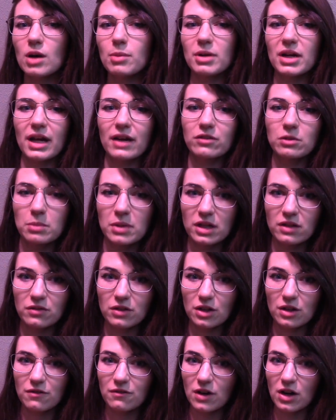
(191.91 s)
but I haven't made it
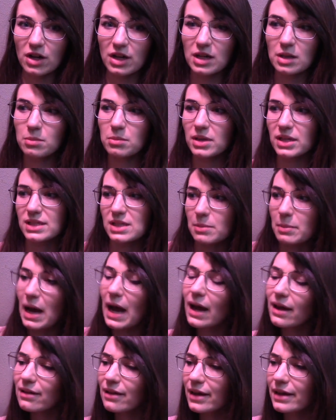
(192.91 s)
very far in because I'm
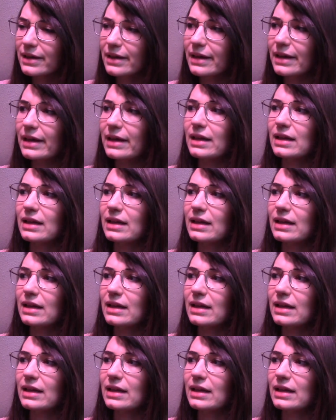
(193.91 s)
highlighting it,